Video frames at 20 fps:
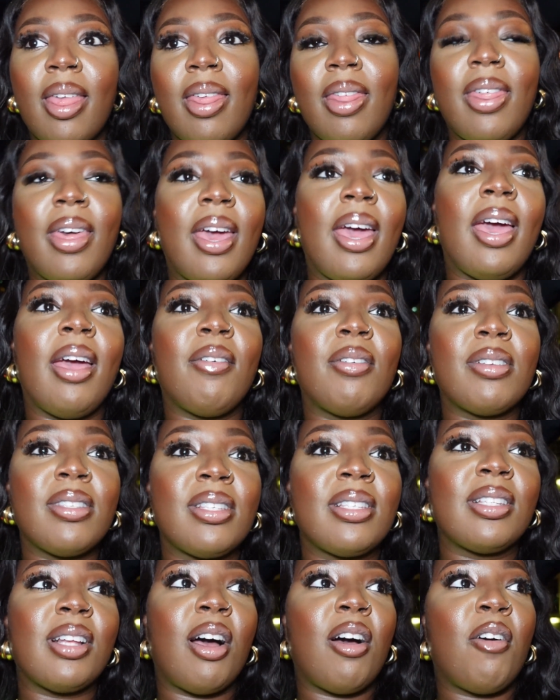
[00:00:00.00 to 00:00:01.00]
there and
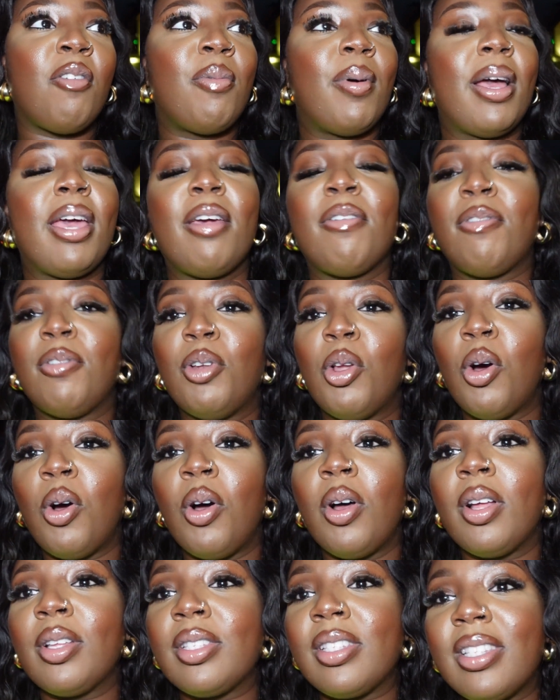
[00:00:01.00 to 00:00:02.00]
stuff. But if
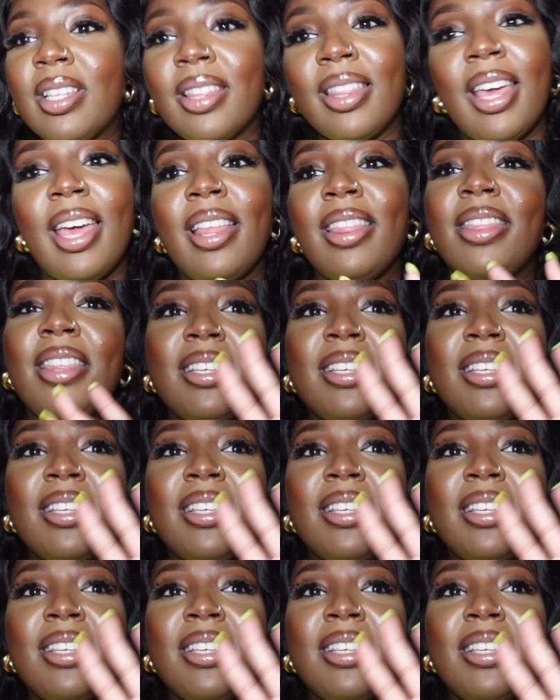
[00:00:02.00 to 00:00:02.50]
not, then